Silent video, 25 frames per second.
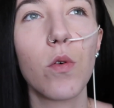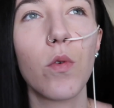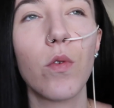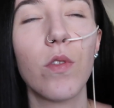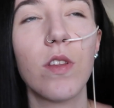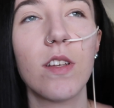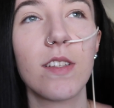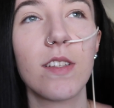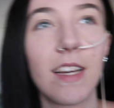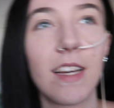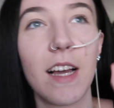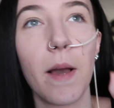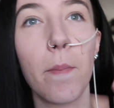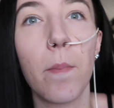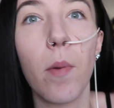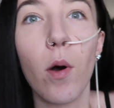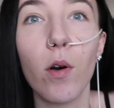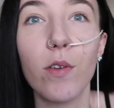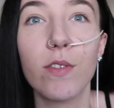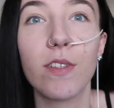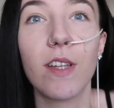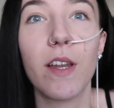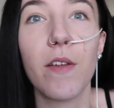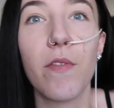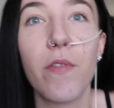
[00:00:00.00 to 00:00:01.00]
or like a
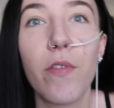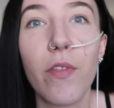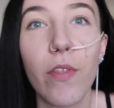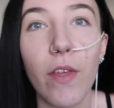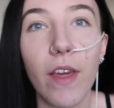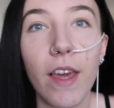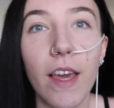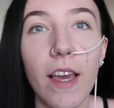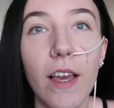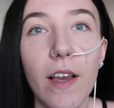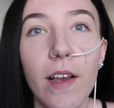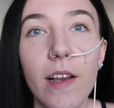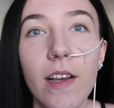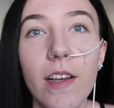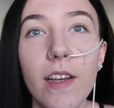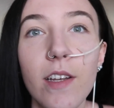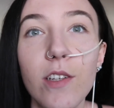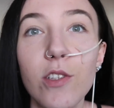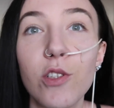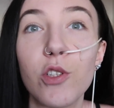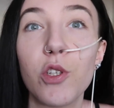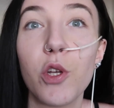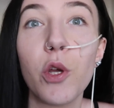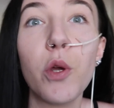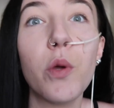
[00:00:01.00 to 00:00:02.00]
positive thing
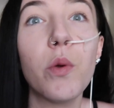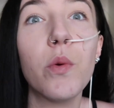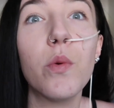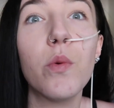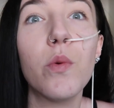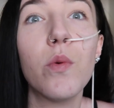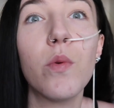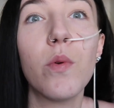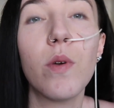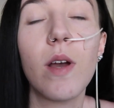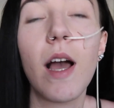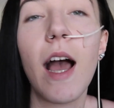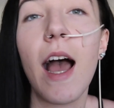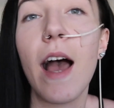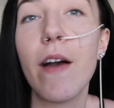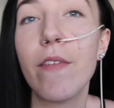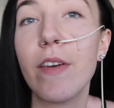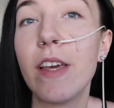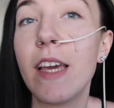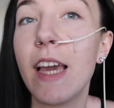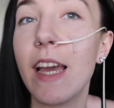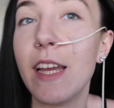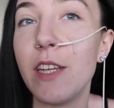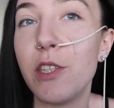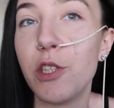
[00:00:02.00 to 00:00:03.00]
to
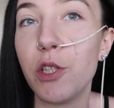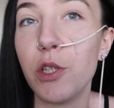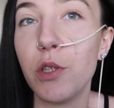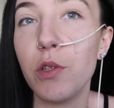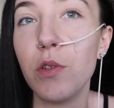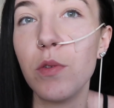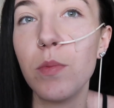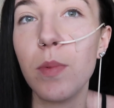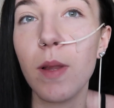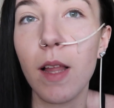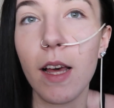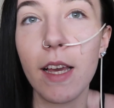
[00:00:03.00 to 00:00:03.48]
having a tube.